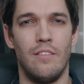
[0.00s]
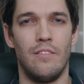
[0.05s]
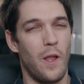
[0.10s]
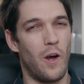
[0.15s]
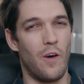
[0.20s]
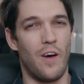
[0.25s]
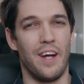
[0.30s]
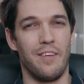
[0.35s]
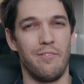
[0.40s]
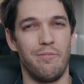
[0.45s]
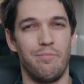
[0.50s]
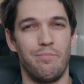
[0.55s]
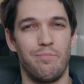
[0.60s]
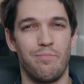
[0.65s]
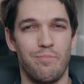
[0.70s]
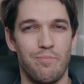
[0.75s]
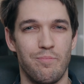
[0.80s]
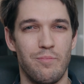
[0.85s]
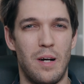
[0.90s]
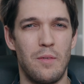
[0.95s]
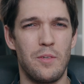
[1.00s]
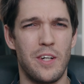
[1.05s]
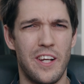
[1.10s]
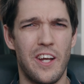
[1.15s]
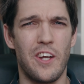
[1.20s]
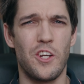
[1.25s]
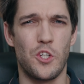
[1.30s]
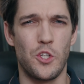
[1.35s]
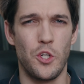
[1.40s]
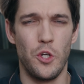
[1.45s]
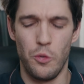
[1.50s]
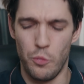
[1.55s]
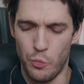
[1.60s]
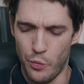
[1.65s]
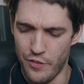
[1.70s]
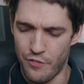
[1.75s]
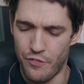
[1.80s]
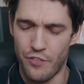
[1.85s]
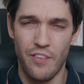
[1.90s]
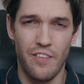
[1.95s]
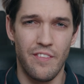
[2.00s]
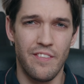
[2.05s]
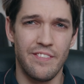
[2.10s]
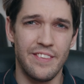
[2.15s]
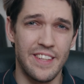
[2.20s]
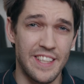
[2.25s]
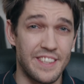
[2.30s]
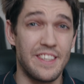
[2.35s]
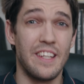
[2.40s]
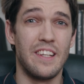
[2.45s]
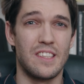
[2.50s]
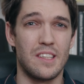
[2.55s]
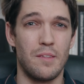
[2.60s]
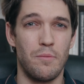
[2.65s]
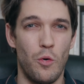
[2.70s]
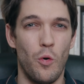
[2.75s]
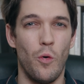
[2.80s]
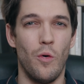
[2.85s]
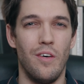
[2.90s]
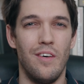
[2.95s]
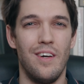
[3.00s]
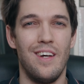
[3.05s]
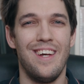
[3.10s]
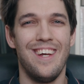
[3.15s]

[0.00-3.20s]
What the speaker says: All right, I'm gonna go shoot with this thing some more.